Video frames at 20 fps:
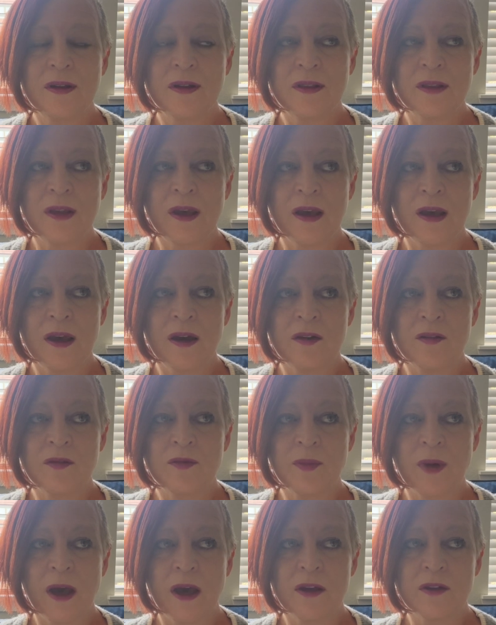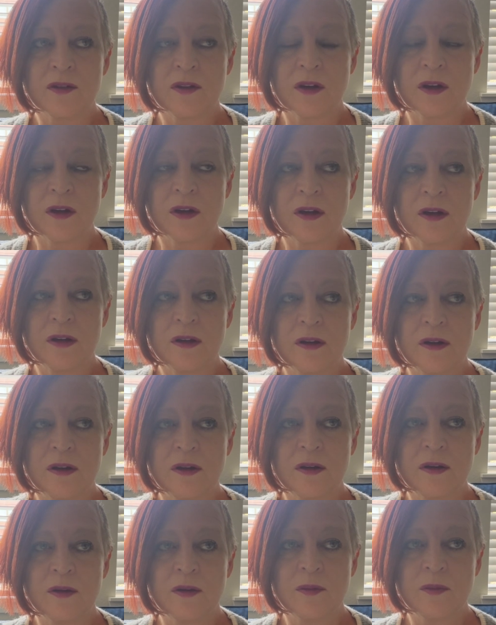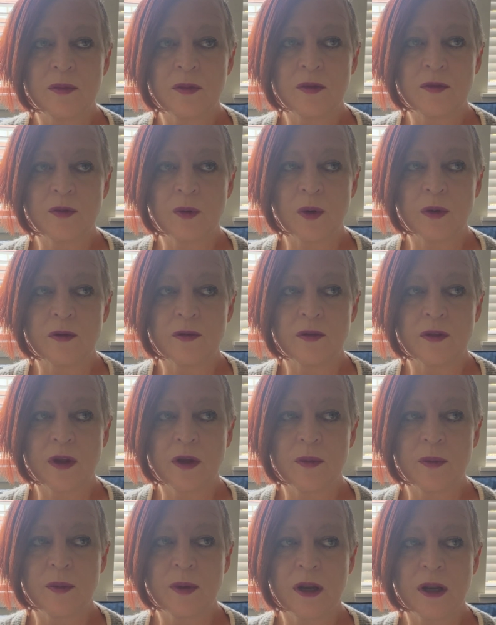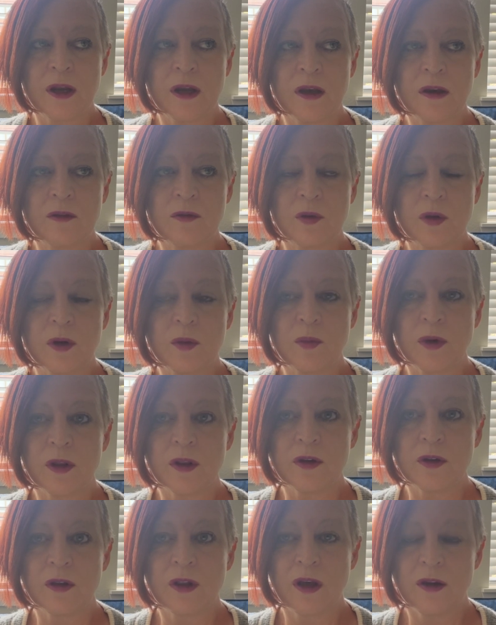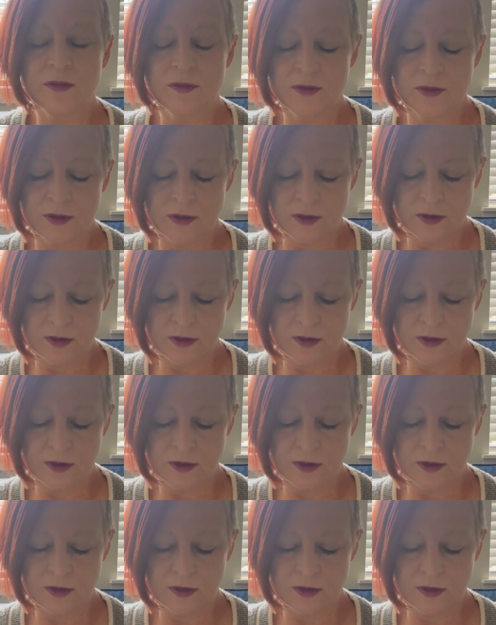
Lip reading: they have passed on, four of them, and I have one brother left.